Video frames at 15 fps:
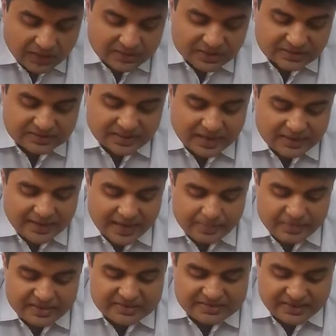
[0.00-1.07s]
the sun can
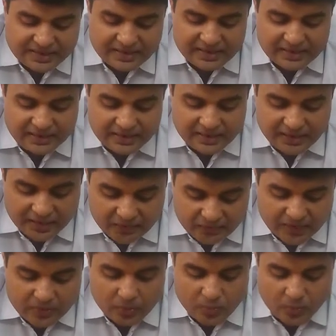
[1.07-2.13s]
be seen
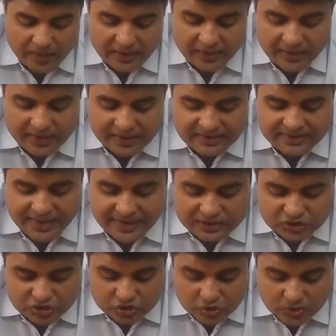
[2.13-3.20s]
even when its
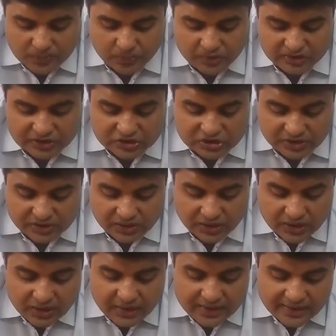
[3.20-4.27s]
actual
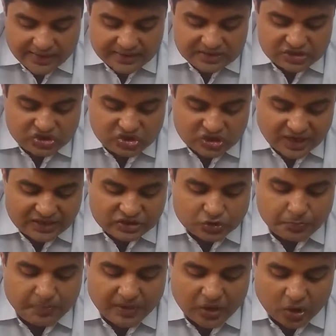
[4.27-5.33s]
position is
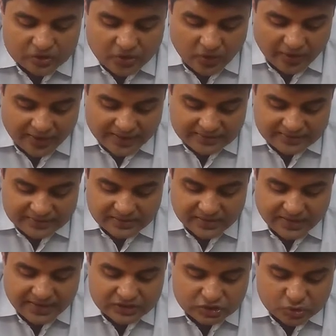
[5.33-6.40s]
just below the
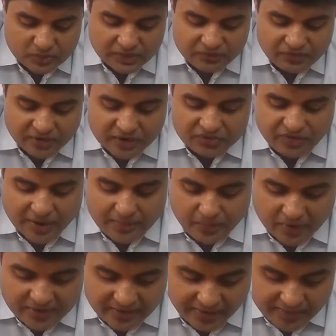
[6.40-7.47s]
horizon, as shown in figure
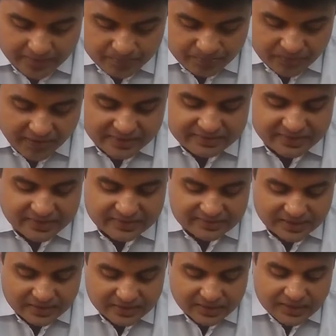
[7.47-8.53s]
5.9. As a
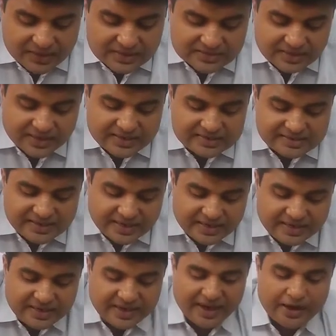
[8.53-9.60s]
result, sun is seen
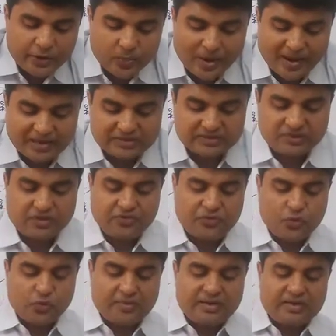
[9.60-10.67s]
in advance a
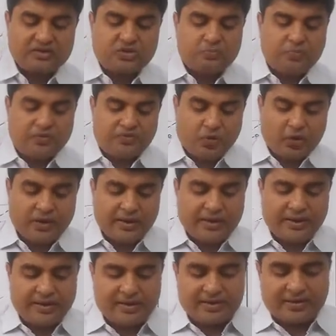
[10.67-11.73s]
few minutes before
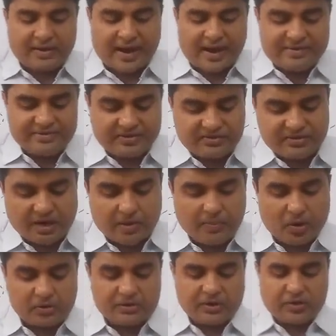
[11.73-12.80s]
it rises
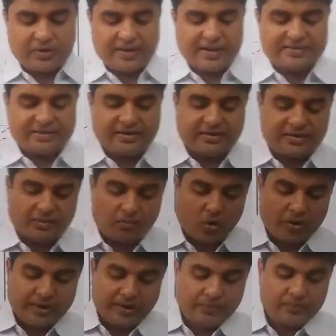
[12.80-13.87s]
above the horizon in the
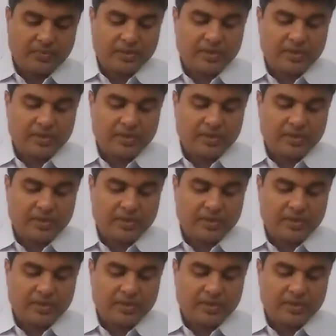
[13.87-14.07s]
morning.